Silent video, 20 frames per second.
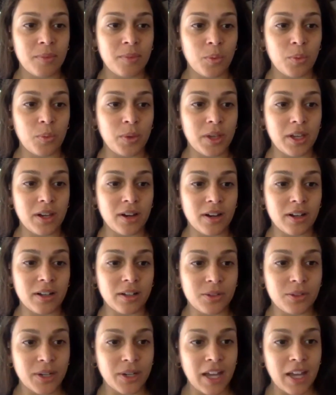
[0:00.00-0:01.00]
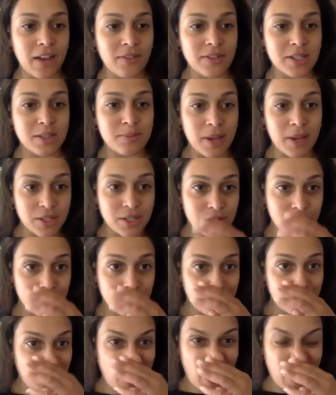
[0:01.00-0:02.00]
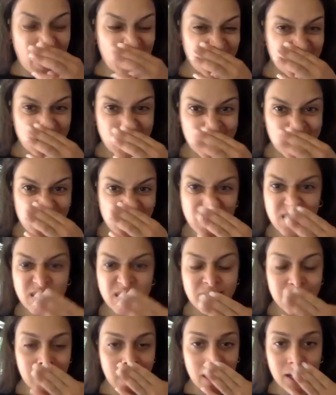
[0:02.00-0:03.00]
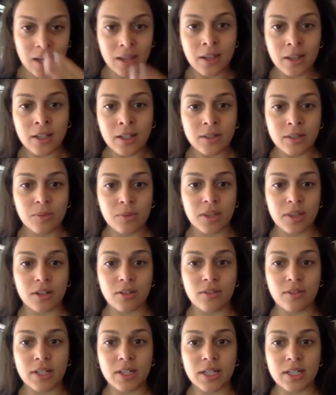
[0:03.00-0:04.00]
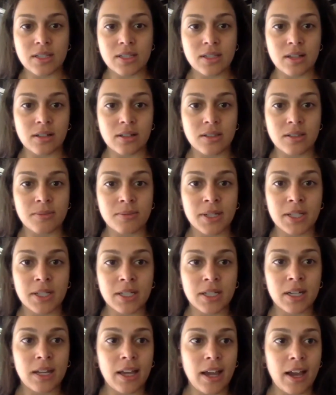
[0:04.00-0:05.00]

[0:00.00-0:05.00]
We are going to have a special practice today with Karina Saltzman,